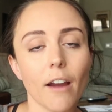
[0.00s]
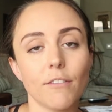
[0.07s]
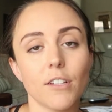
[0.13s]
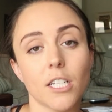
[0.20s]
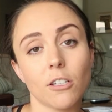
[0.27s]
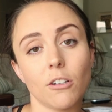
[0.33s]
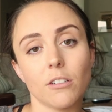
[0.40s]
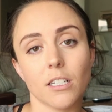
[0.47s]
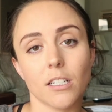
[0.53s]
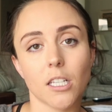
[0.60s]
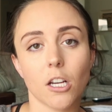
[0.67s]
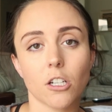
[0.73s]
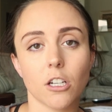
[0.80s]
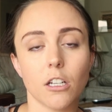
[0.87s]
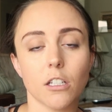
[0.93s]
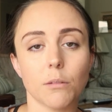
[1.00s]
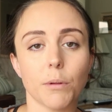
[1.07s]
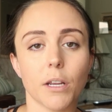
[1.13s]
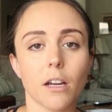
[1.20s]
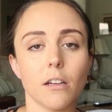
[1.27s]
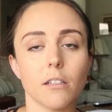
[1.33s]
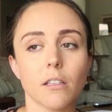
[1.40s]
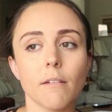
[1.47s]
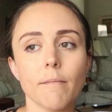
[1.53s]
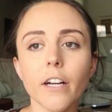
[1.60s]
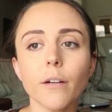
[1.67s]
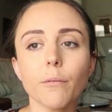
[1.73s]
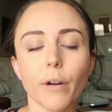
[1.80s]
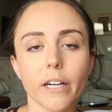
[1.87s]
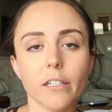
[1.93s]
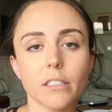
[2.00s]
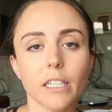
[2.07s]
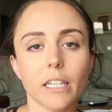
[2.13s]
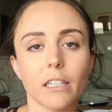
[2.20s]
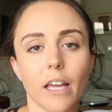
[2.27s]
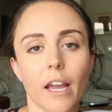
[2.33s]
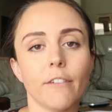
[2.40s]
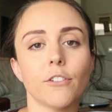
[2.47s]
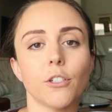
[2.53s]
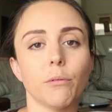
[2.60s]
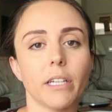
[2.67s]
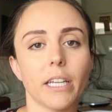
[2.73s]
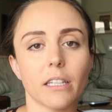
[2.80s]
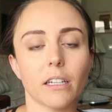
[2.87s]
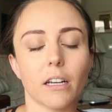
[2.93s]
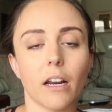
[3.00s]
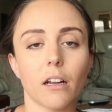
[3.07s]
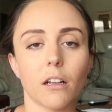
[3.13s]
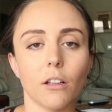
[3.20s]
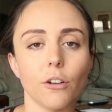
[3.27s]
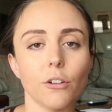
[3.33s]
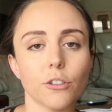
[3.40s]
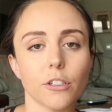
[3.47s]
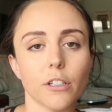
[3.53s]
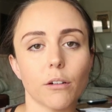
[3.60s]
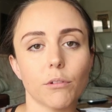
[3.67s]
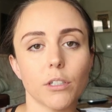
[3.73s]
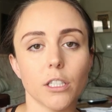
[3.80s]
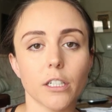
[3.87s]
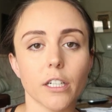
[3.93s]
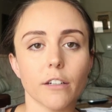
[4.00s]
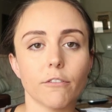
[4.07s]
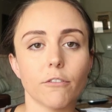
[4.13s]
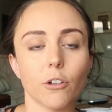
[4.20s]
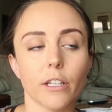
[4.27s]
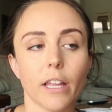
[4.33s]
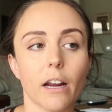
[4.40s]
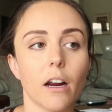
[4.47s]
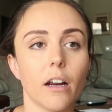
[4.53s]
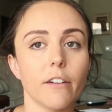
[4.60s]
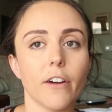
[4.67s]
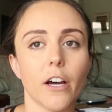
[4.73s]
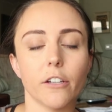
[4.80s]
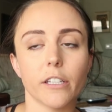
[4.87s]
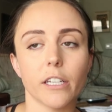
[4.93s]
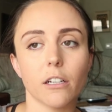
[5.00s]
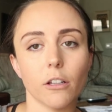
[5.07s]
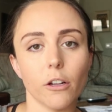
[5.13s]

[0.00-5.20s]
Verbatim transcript: have these closing sessions because very rarely in life do we get the kind of closure that we're looking for, that kind of healthy